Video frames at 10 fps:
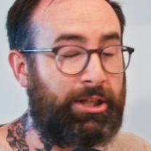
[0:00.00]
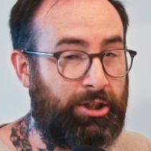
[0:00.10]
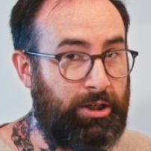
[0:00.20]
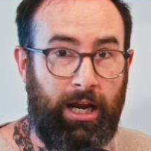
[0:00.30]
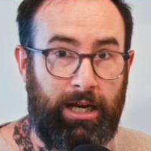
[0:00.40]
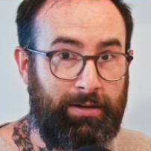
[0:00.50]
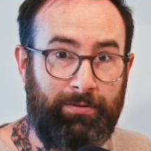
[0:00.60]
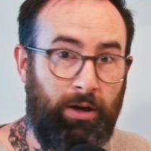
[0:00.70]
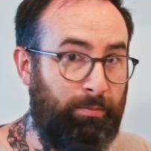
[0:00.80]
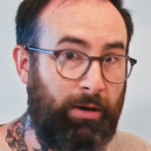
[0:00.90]
shave
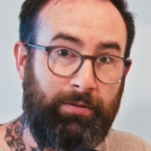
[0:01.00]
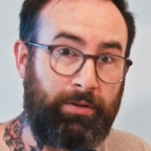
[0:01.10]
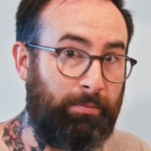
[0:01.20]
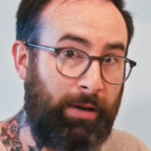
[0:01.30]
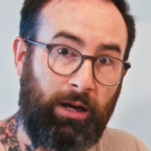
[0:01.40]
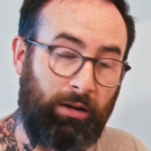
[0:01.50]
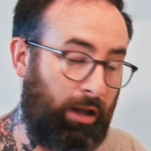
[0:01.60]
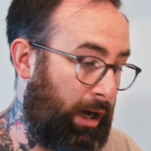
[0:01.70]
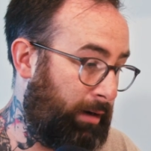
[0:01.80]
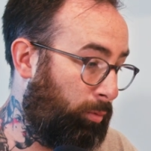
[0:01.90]
above your belt
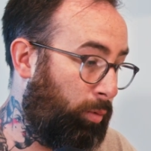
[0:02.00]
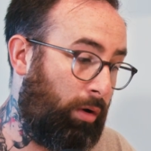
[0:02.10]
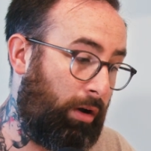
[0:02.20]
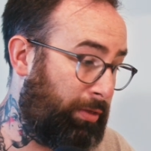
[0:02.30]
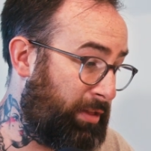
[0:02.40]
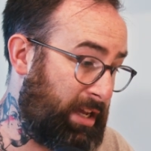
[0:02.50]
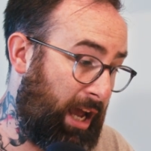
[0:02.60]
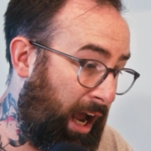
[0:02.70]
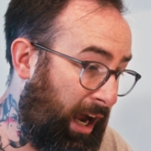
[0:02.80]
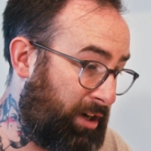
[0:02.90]
line. What the
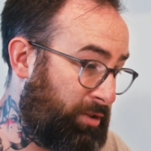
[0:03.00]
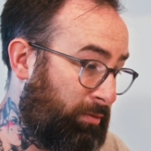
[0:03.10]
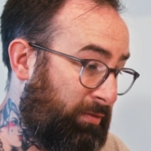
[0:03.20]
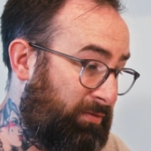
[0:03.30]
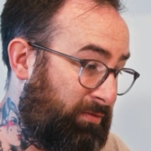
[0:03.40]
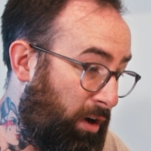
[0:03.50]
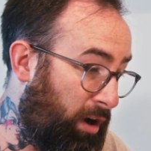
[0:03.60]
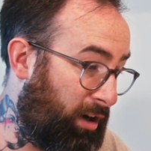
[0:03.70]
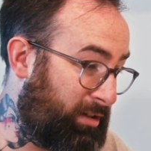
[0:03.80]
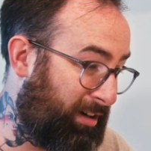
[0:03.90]
actual
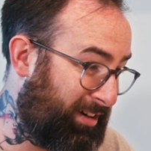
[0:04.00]
fuck?